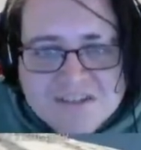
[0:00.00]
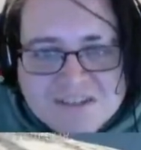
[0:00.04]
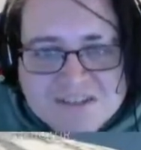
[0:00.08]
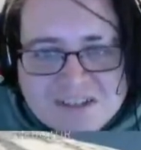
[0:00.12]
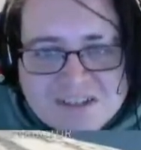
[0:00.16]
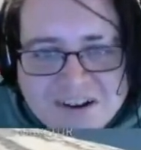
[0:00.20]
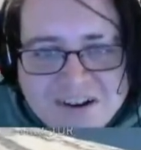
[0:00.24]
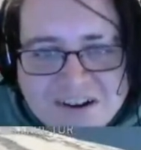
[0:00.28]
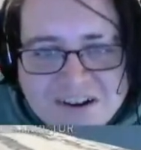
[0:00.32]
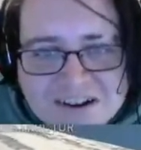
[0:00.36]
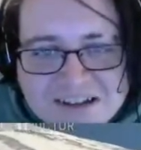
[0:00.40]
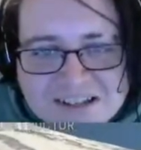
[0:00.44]

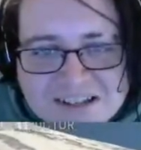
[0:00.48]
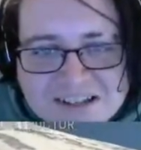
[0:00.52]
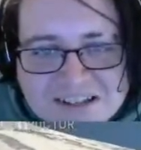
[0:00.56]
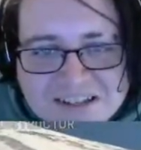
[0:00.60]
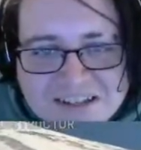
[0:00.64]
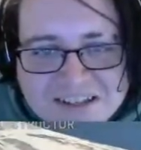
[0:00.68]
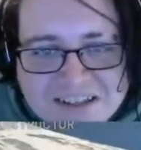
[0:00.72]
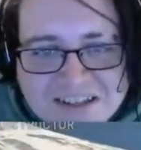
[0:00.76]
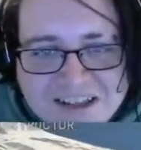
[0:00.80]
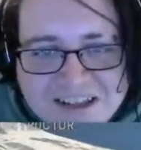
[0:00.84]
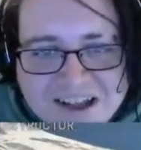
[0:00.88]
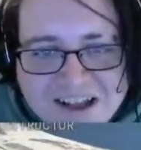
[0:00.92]
Going into
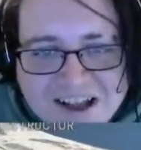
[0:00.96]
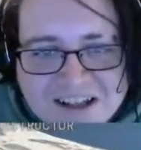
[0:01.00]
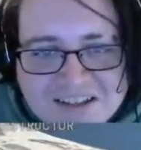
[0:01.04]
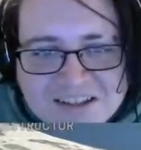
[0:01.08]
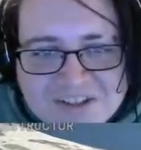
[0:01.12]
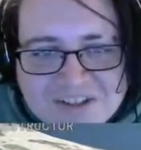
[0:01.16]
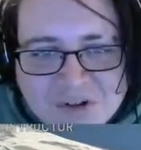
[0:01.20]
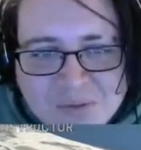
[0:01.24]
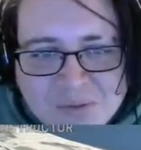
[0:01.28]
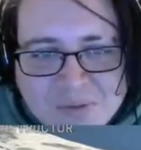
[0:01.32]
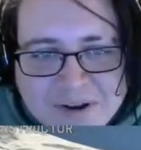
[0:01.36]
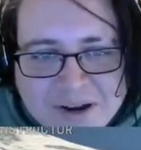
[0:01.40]
the
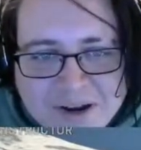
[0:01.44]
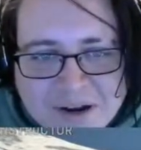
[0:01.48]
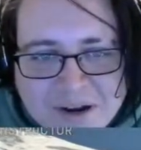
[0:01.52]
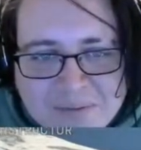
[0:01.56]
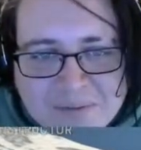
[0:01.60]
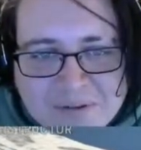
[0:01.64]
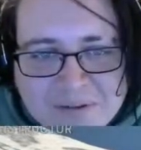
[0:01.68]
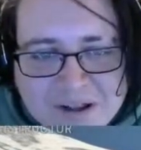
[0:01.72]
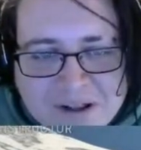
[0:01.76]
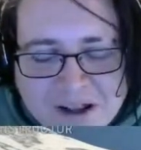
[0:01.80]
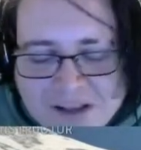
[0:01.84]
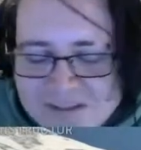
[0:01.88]
torpedo,
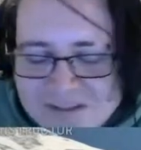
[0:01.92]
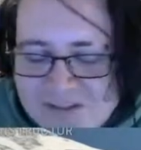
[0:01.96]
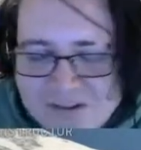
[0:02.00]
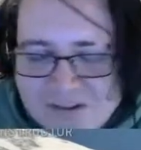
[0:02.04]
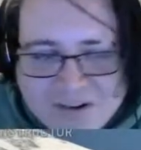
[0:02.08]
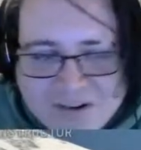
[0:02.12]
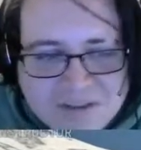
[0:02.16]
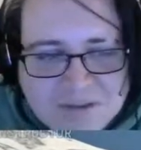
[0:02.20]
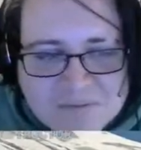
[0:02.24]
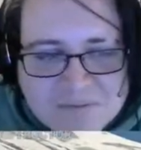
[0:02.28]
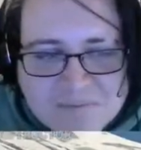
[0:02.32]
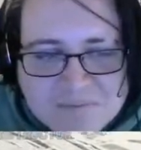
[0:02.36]
sorry,
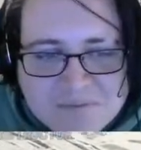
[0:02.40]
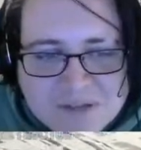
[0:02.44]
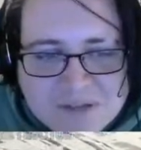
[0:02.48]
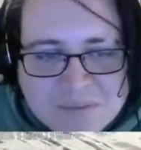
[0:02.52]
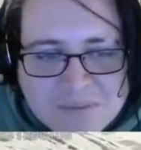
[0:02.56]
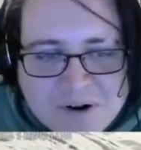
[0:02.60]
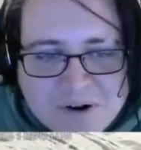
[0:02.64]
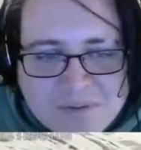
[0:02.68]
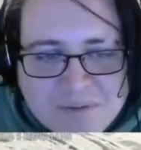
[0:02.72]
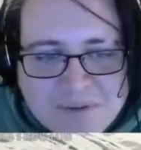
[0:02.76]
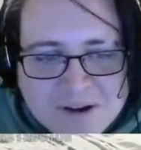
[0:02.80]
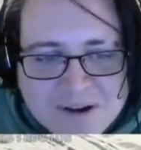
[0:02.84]
the
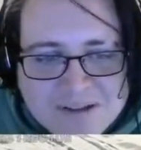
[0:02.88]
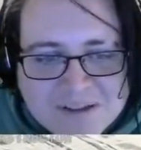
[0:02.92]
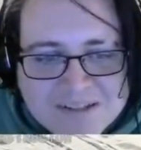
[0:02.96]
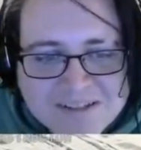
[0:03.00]
submarine base.